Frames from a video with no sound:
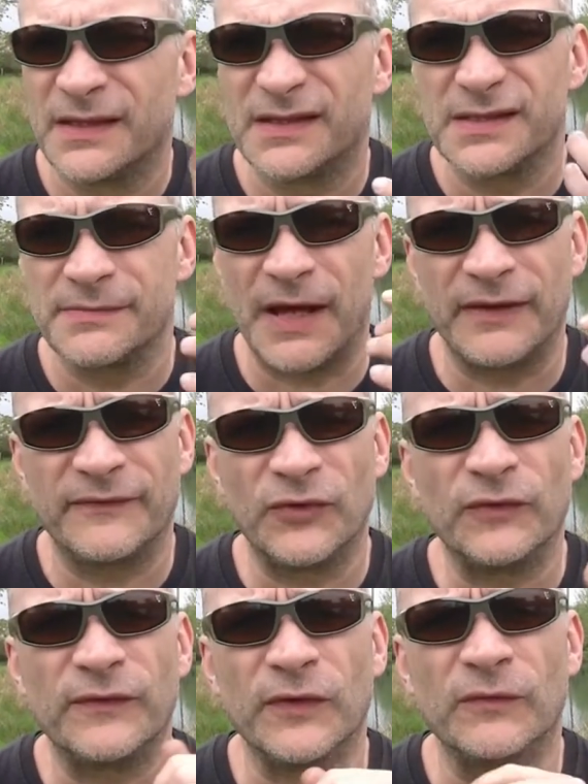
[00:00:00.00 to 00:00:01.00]
It's about
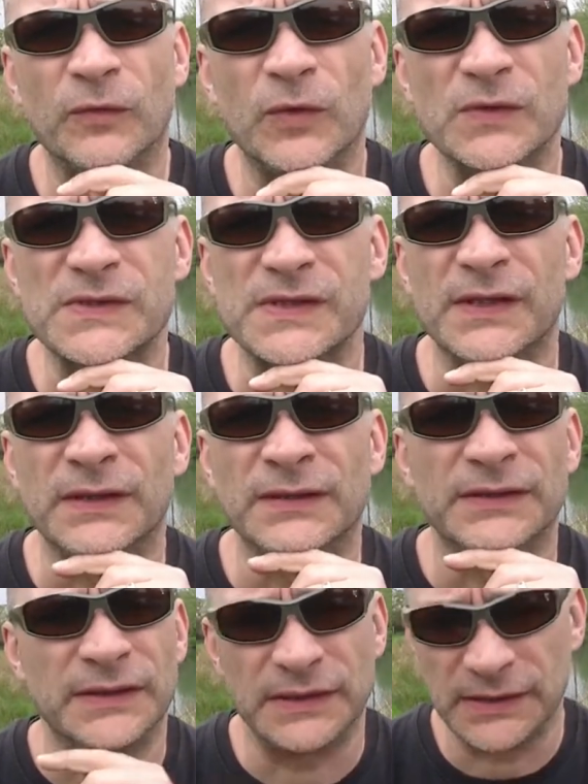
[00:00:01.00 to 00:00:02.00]
4 foot of water.
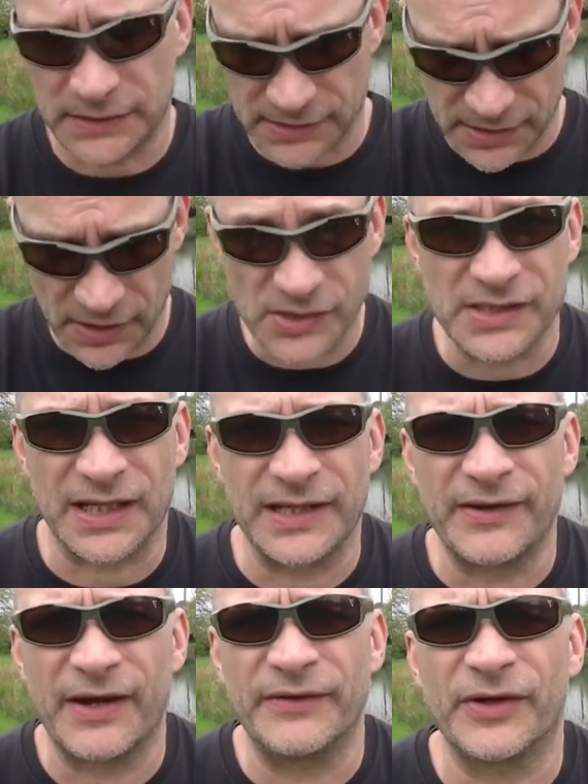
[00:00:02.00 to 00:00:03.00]
It's a nice
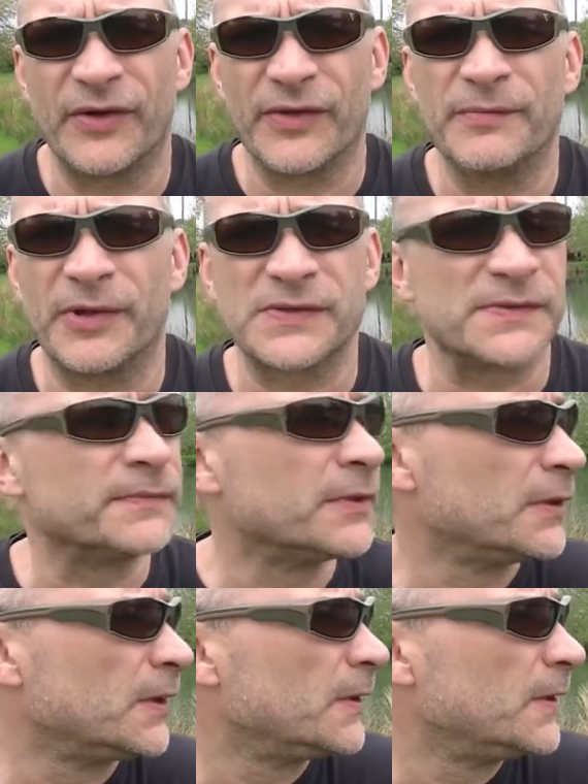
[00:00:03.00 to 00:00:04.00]
clear area on the bottom.
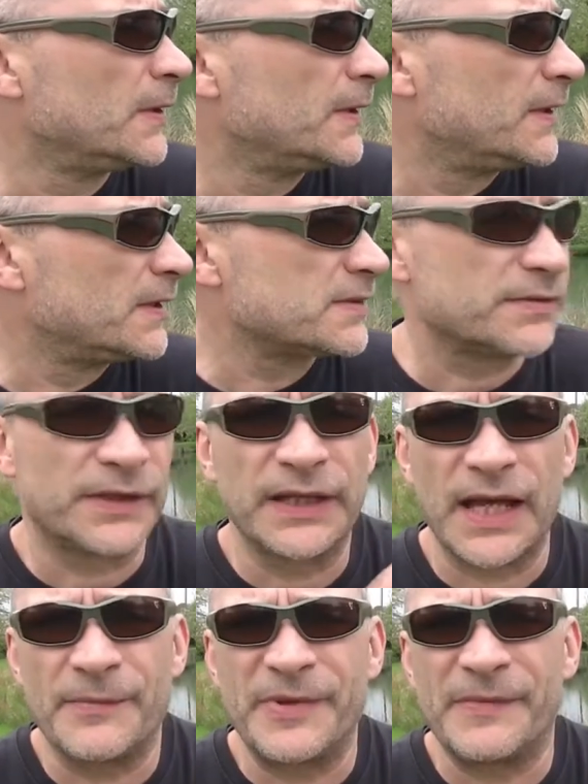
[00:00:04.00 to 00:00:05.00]
So I'm going to
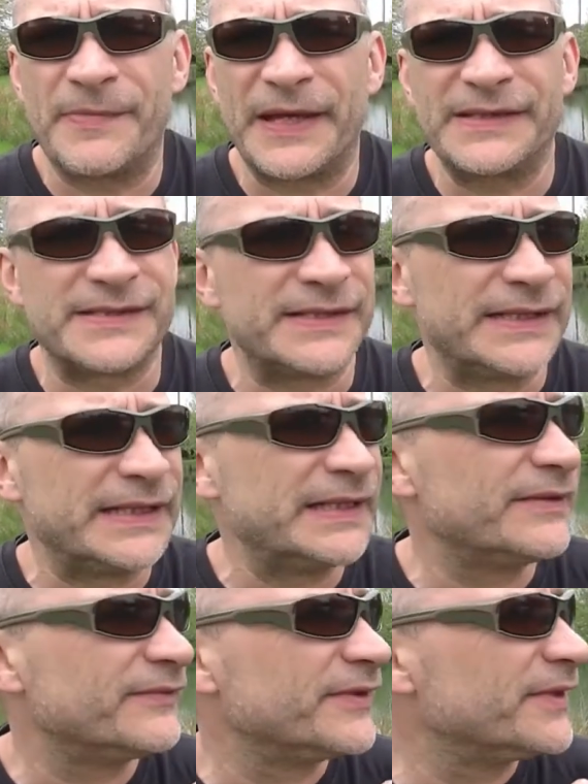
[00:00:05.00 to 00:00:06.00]
get a bit of bait in
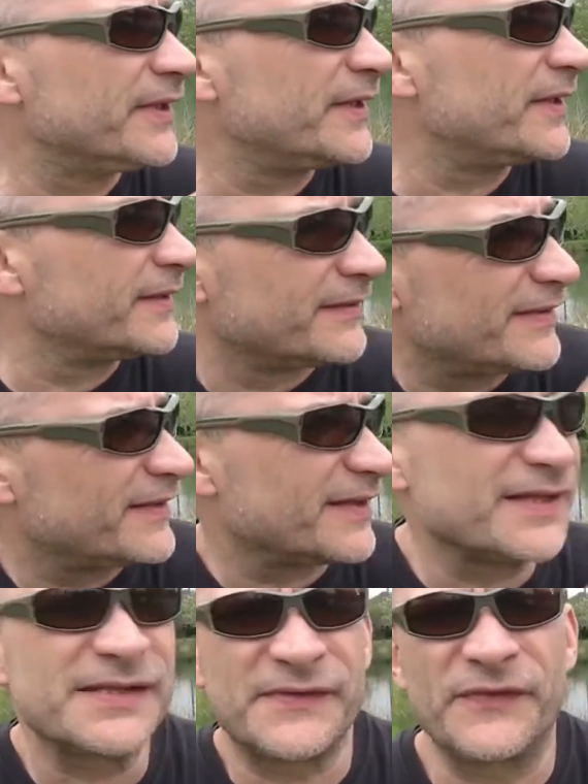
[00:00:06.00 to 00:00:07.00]
here, and
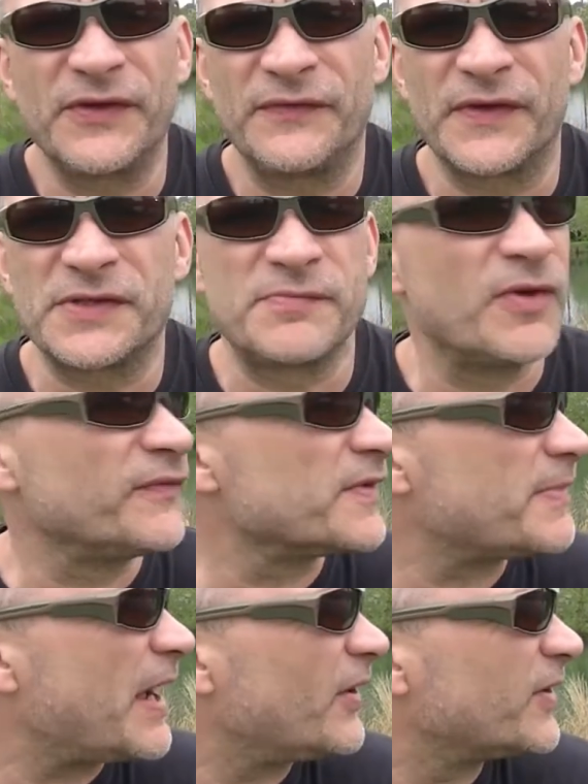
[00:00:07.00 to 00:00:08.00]
there's a few fish moving
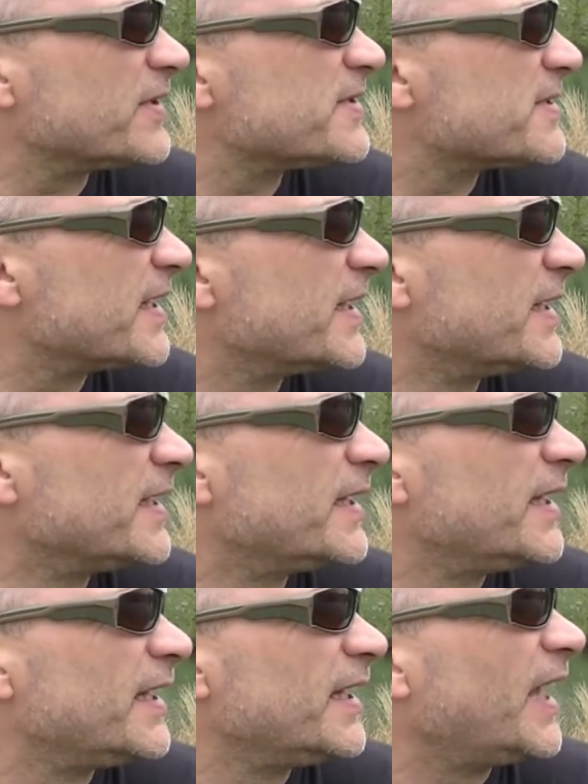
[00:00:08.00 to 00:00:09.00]
about I can see.
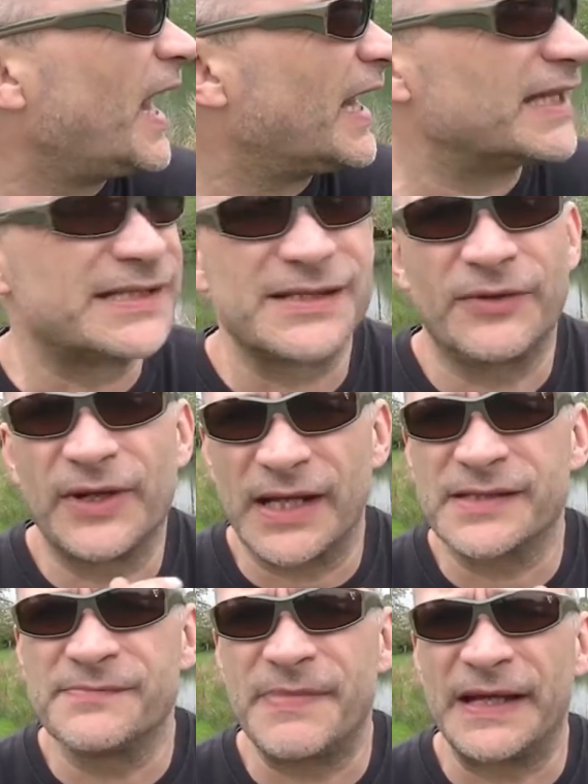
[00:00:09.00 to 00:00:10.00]
So I'll
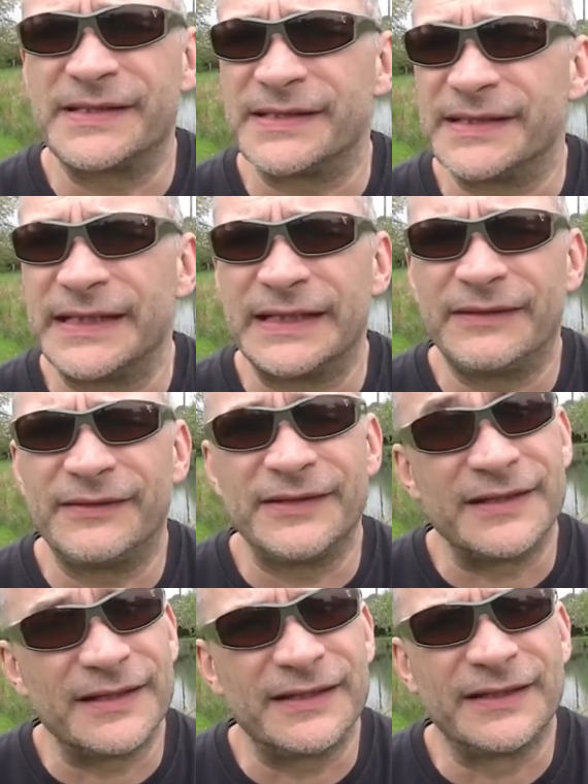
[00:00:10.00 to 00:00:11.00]
get some bait in here
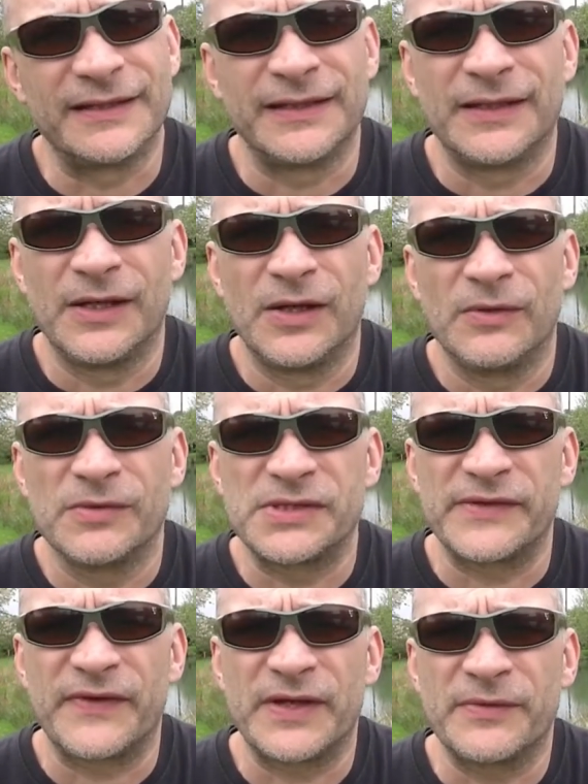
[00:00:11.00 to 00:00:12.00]
and
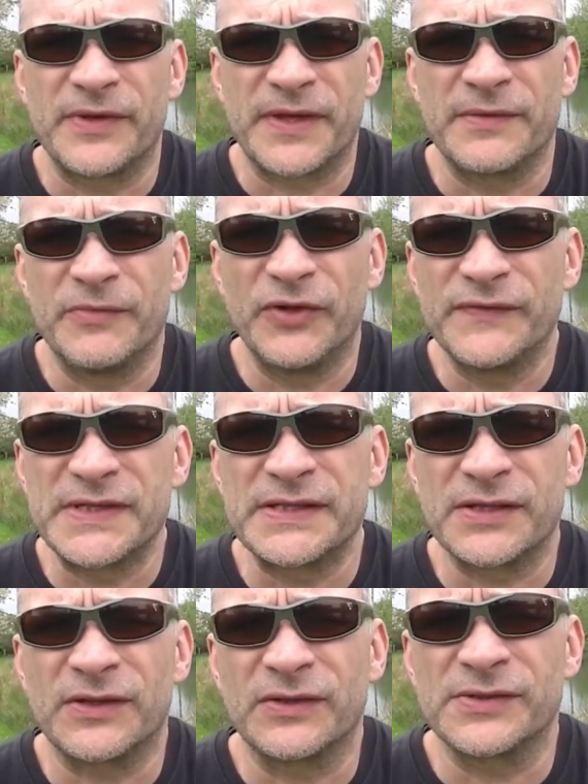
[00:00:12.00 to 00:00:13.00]
see if anything moves
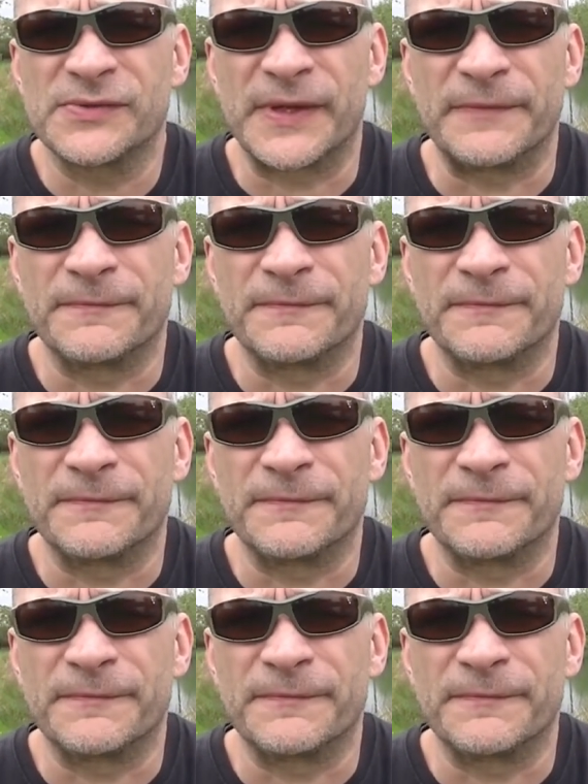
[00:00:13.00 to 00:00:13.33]
in onto it.